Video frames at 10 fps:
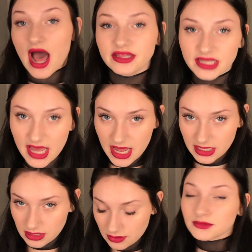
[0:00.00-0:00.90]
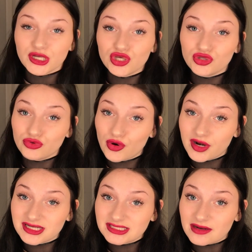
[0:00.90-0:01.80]
And then, you know
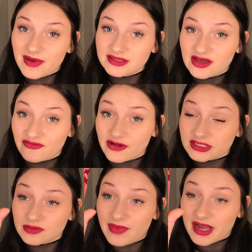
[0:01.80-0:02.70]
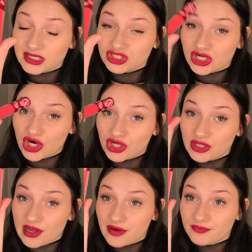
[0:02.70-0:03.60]
what I said about that frosted packaging
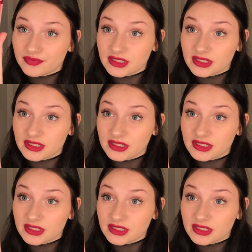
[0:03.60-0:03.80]
earlier?